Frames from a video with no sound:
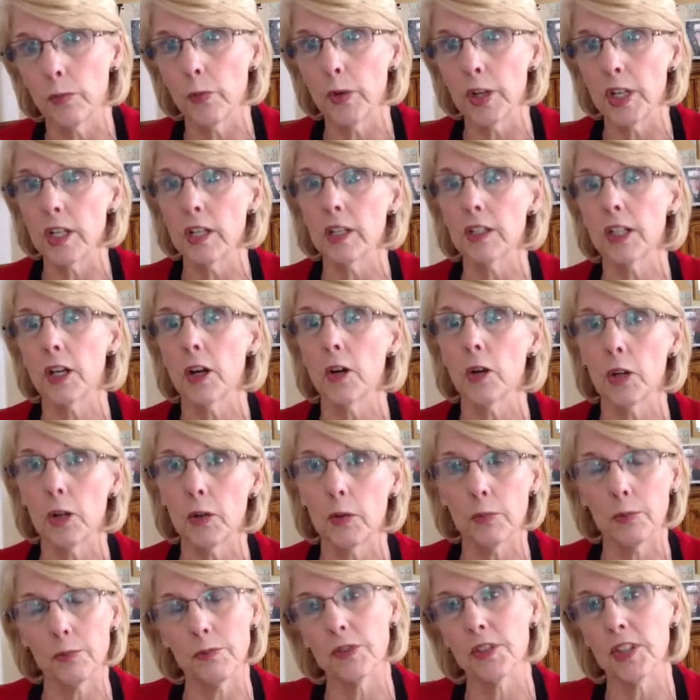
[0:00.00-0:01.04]
we need to go
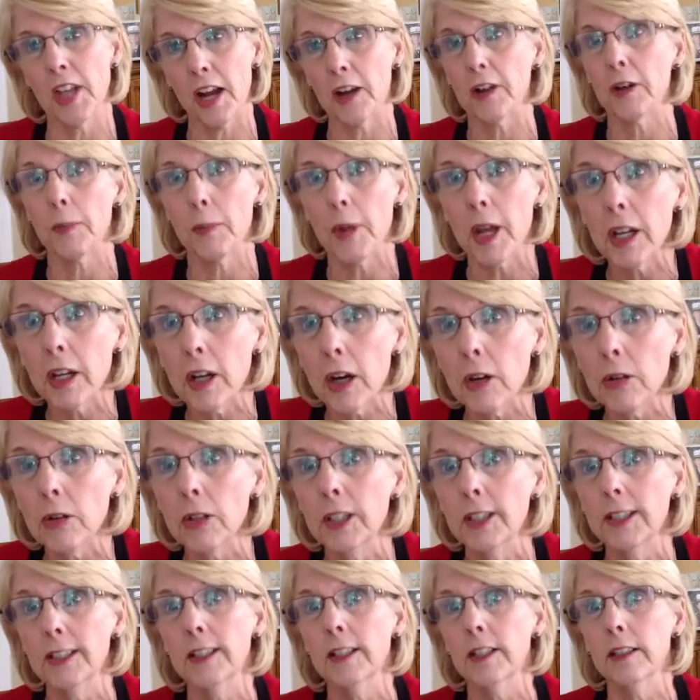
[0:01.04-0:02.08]
to Sacramento
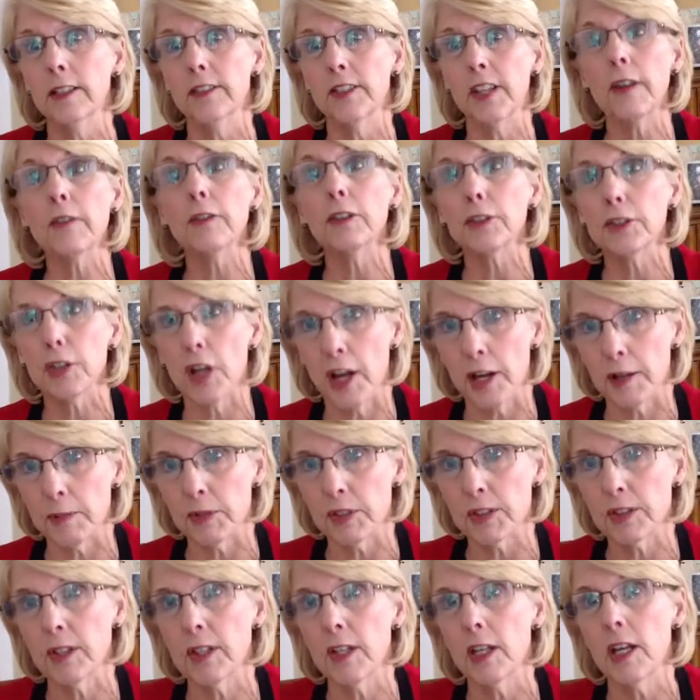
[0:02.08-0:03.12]
several
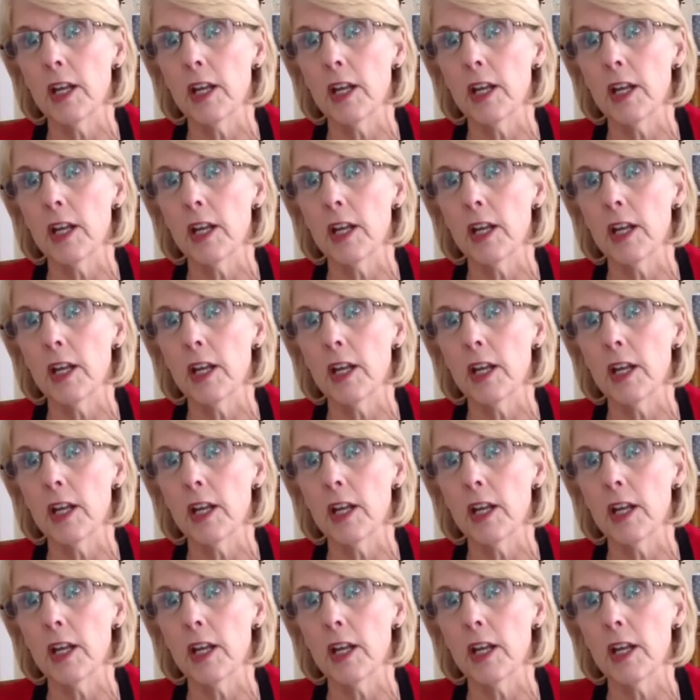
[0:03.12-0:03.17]
times